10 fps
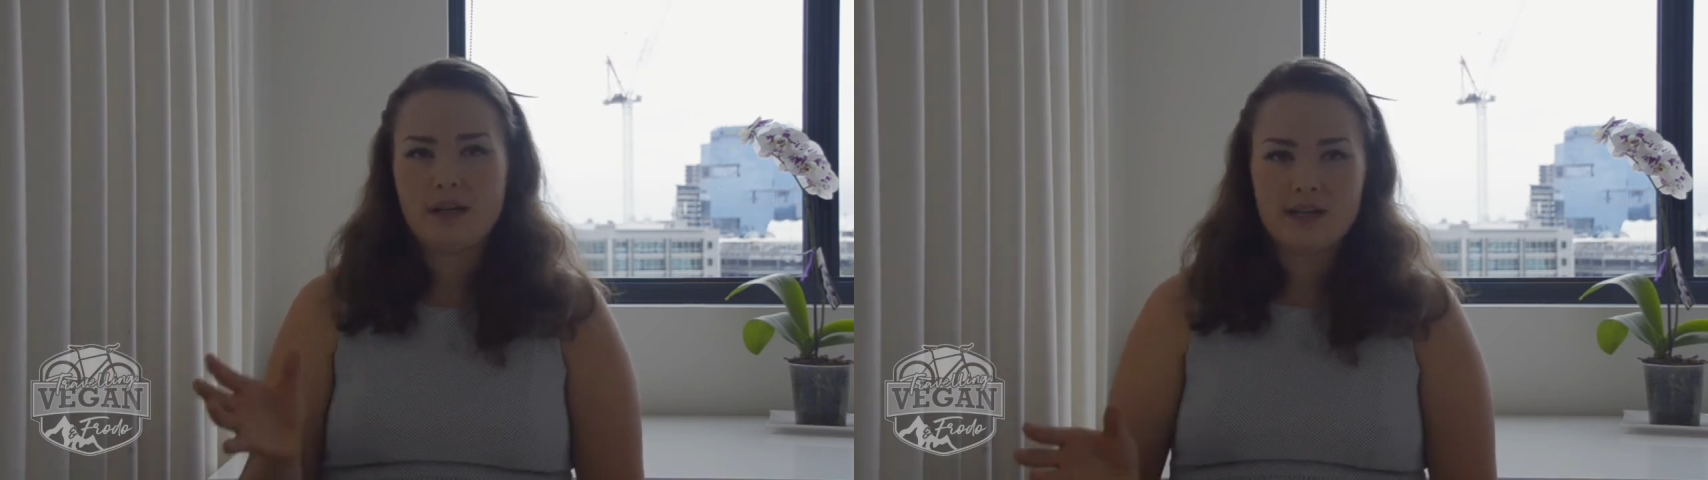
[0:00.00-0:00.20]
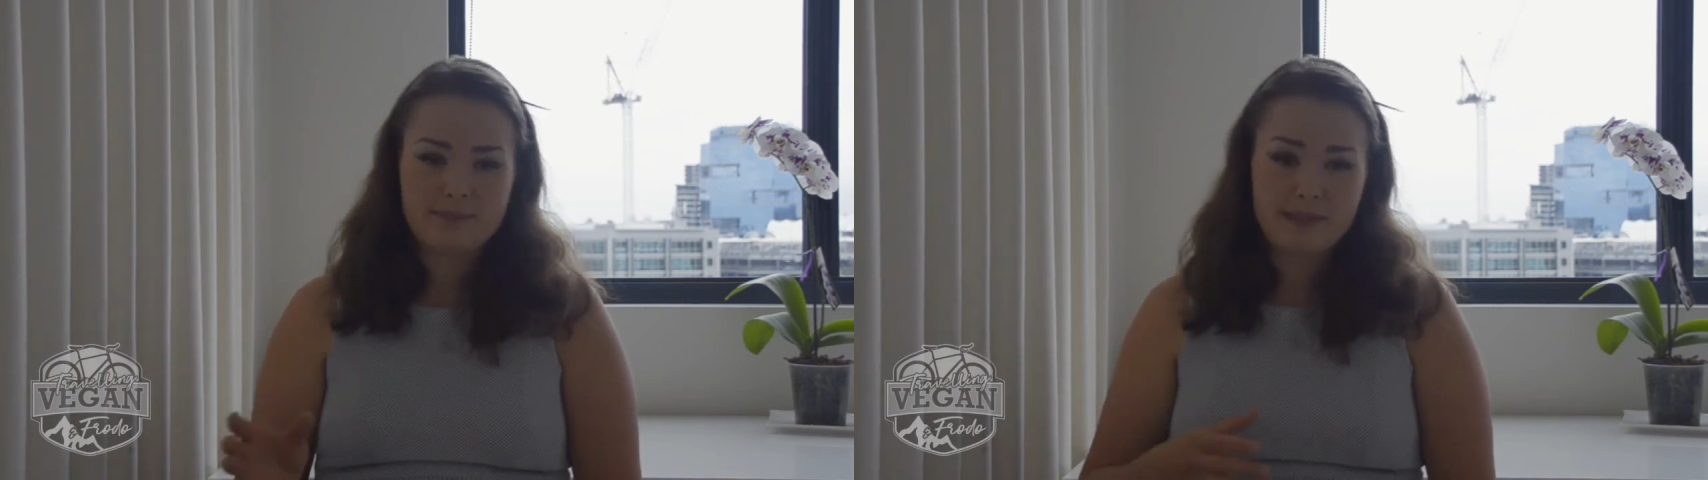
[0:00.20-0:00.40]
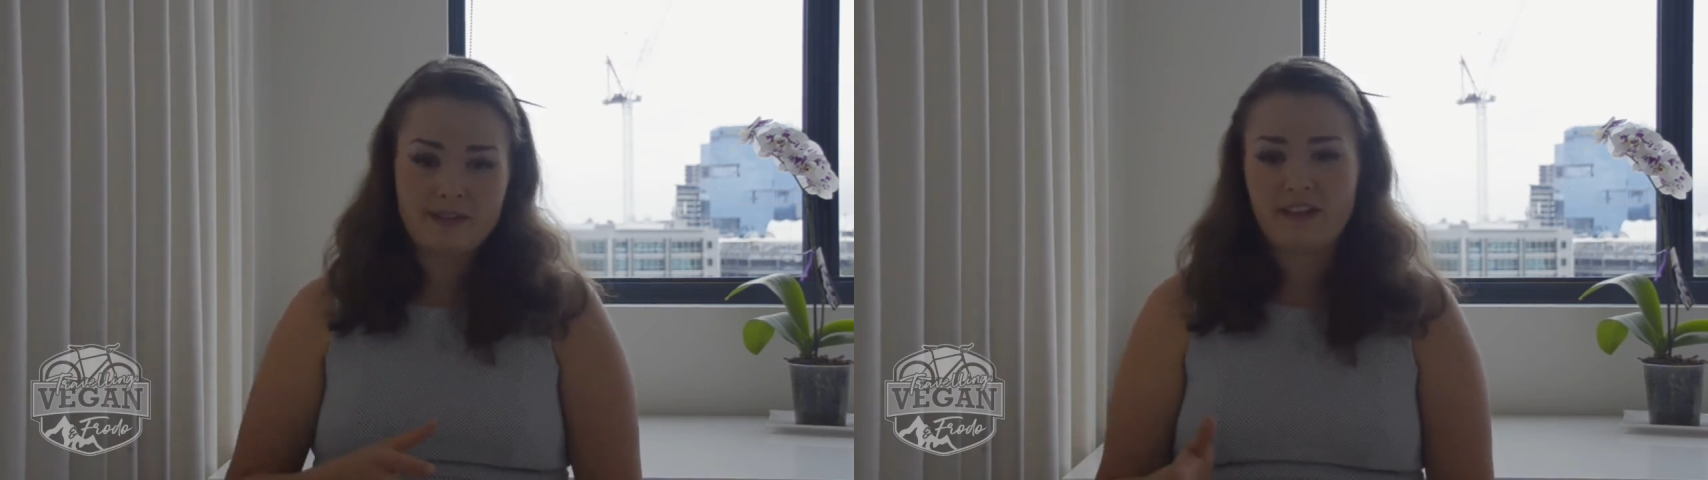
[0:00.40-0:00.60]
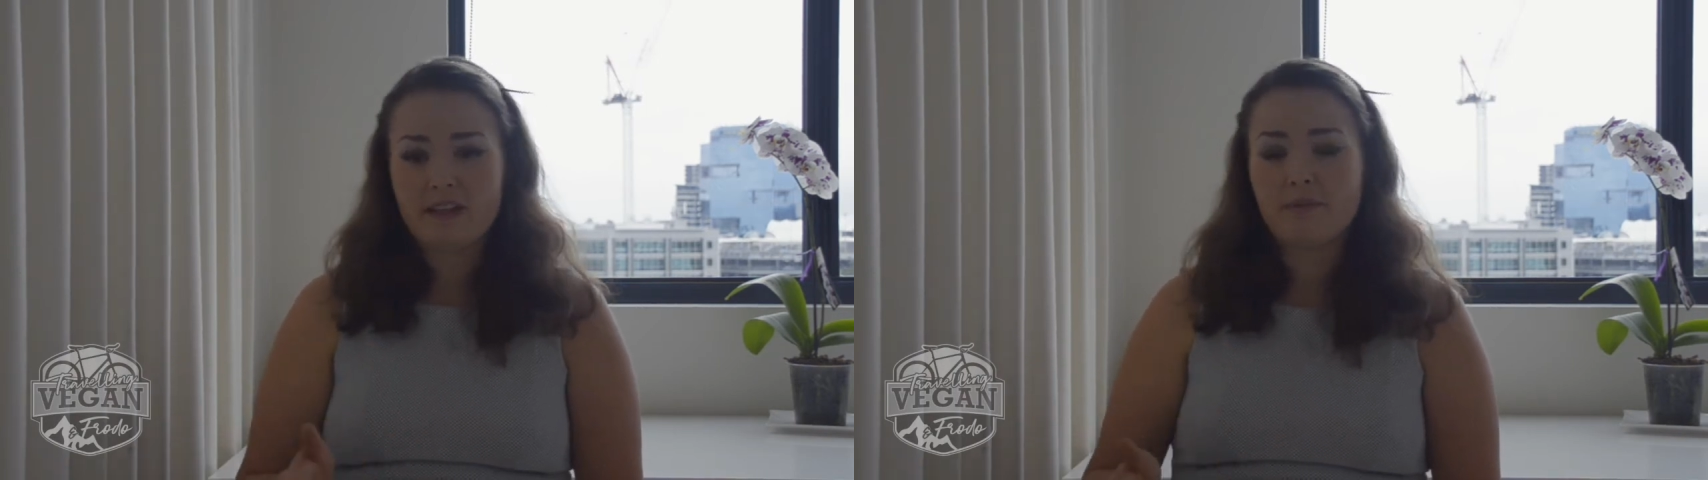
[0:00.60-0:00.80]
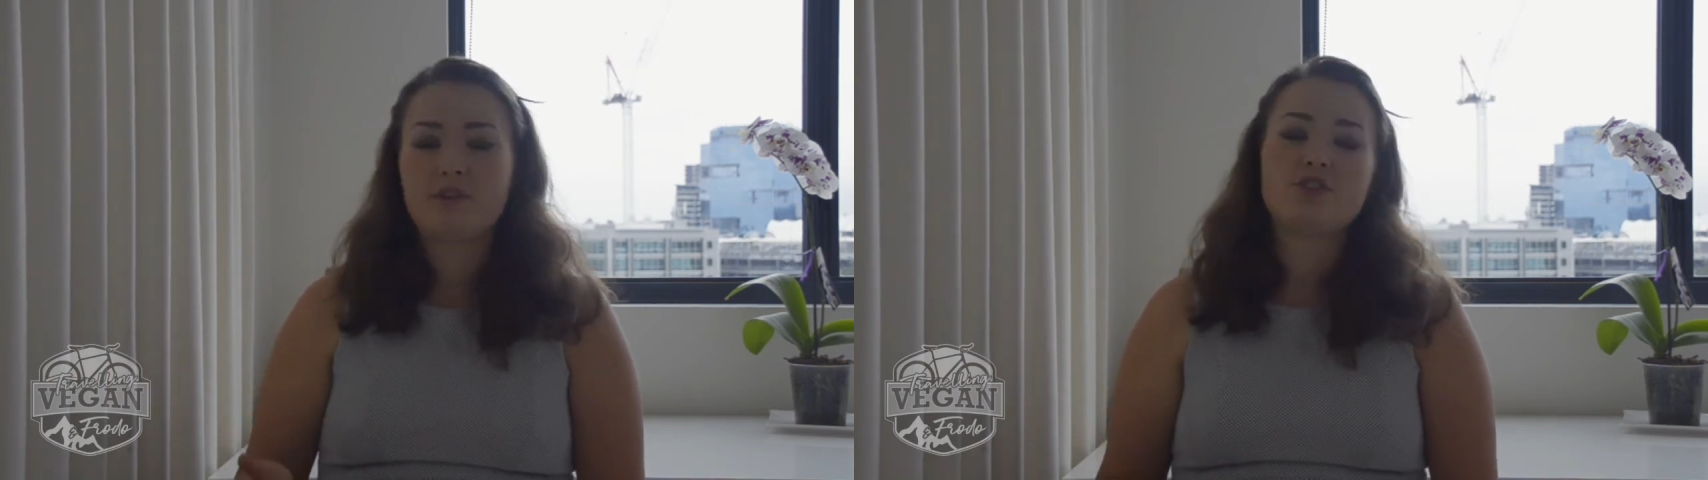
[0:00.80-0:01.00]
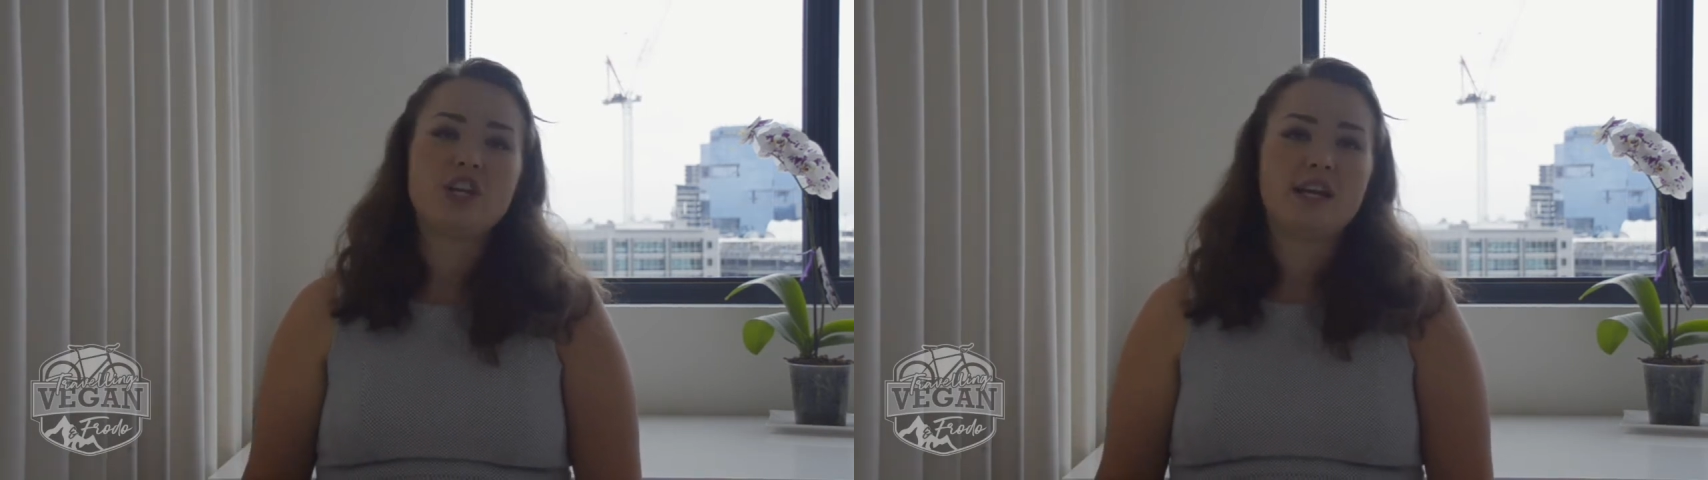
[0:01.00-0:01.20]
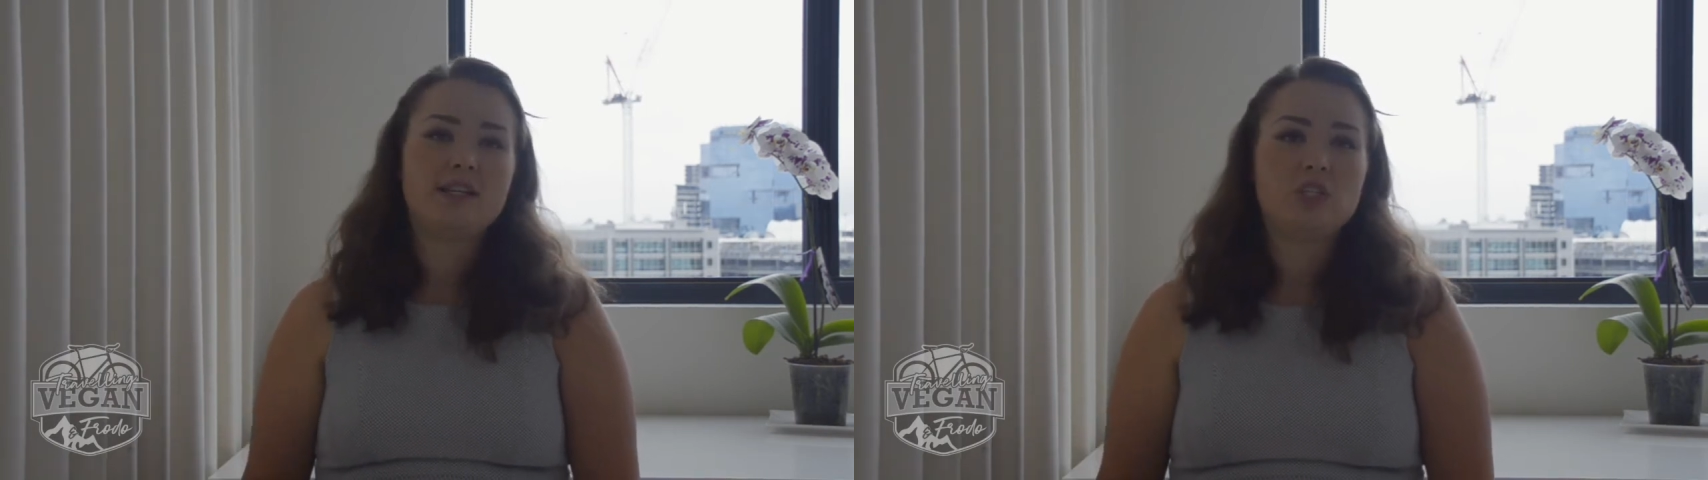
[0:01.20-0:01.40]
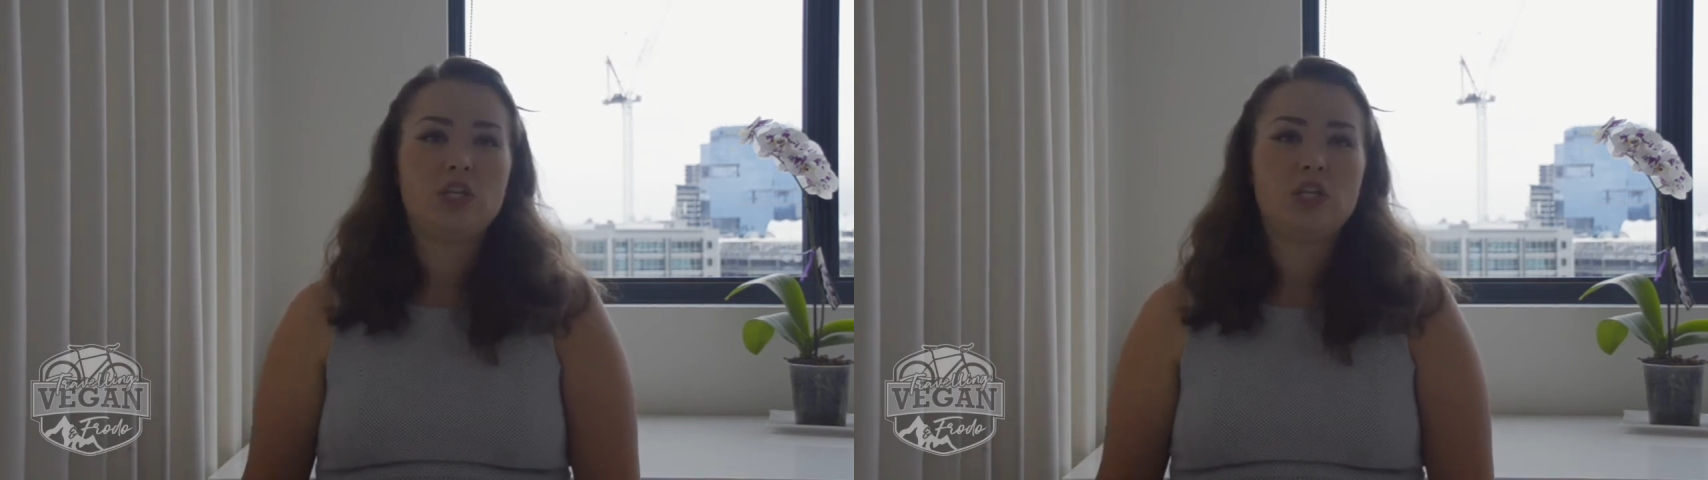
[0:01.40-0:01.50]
a specific number of shares,